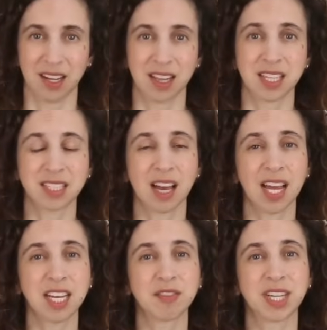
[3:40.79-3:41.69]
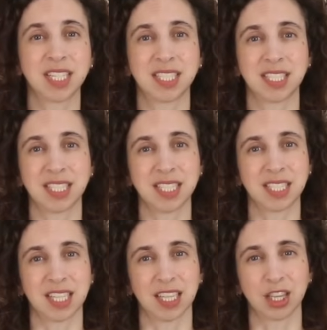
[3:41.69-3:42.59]
This kind of
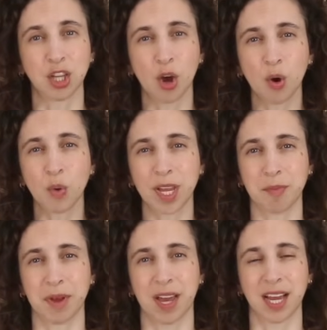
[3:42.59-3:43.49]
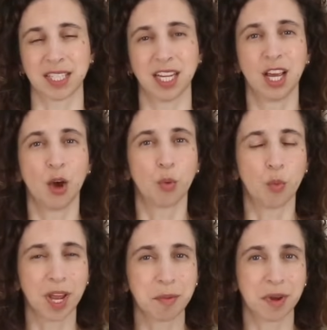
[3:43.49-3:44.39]
consistent, low impact,
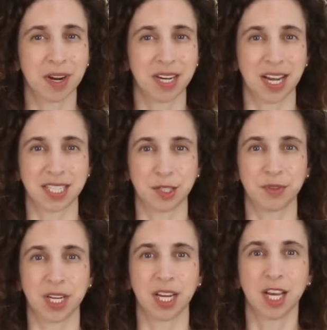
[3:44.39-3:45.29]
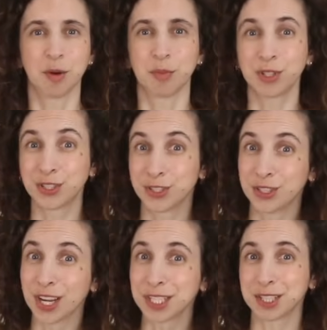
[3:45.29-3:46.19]
weight bearing activity puts
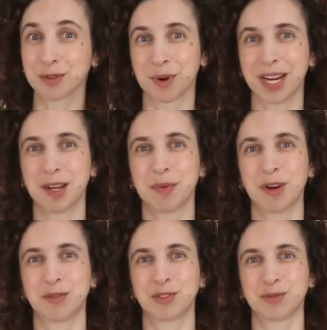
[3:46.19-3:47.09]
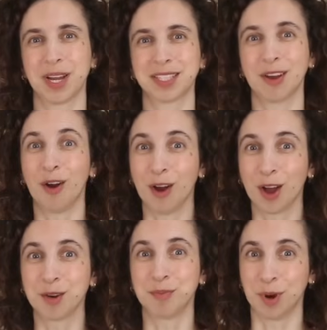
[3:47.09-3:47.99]
just the right amount of stress
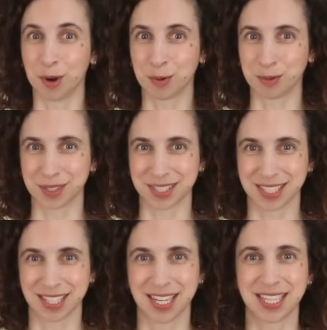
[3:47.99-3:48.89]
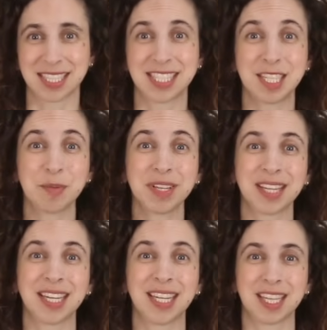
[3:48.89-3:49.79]
on bones,
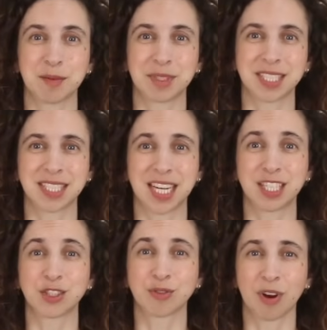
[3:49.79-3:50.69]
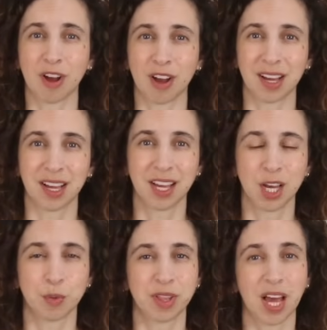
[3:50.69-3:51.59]
stimulating them to stay strong
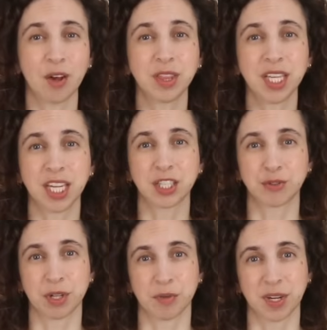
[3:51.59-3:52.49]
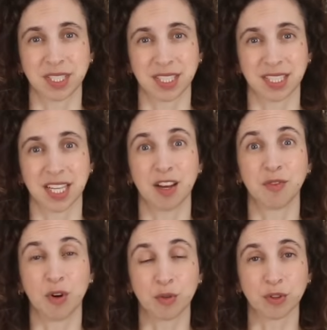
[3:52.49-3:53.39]
without the injury risks of
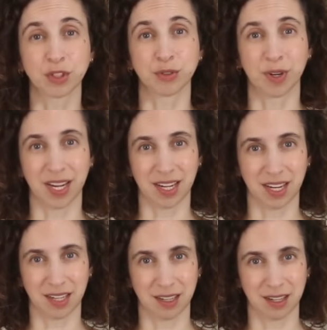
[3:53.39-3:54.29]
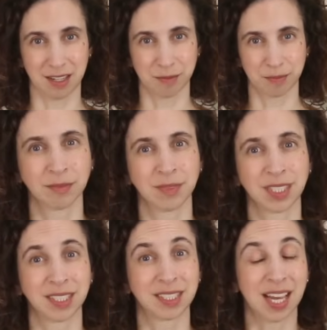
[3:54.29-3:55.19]
overtraining.
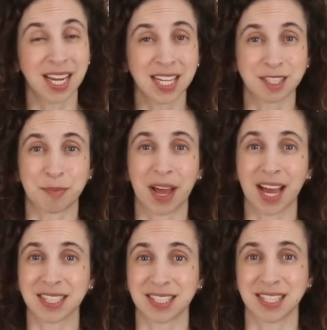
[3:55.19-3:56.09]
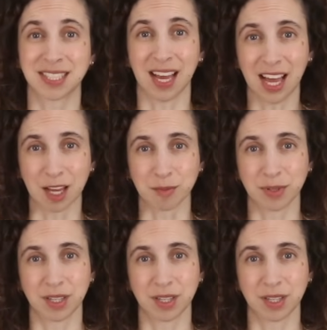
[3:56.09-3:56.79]
Science backs this up.